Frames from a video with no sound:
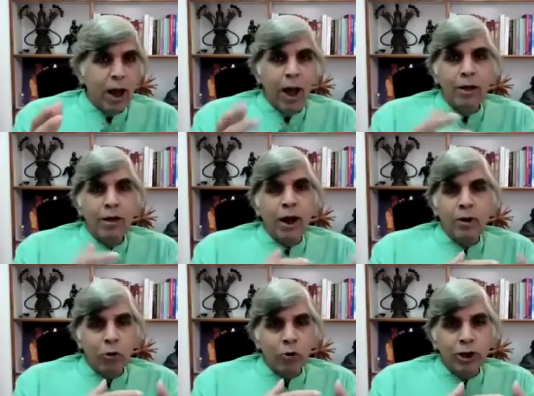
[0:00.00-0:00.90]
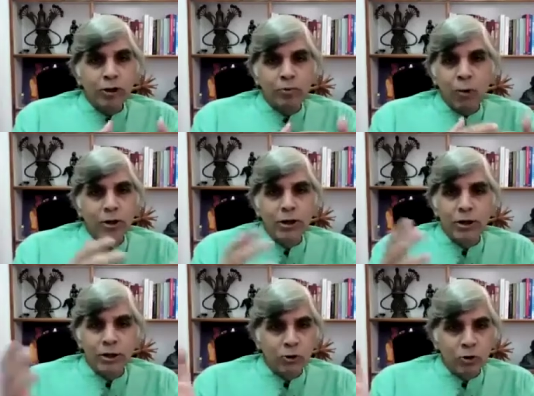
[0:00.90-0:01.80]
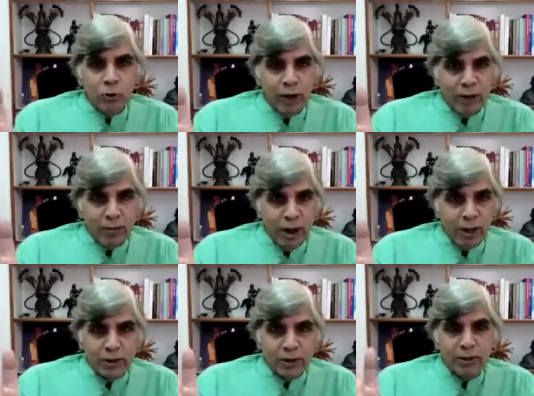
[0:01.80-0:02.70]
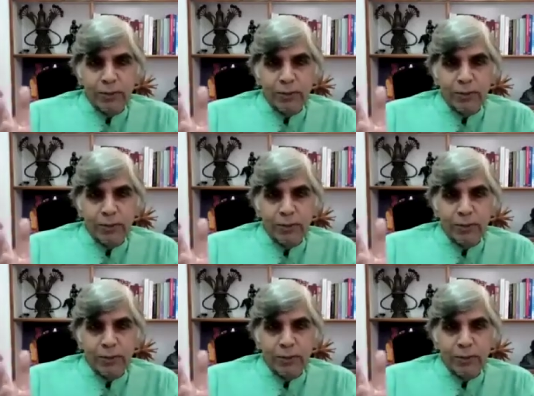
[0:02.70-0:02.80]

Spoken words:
I don't think small children should wear masks.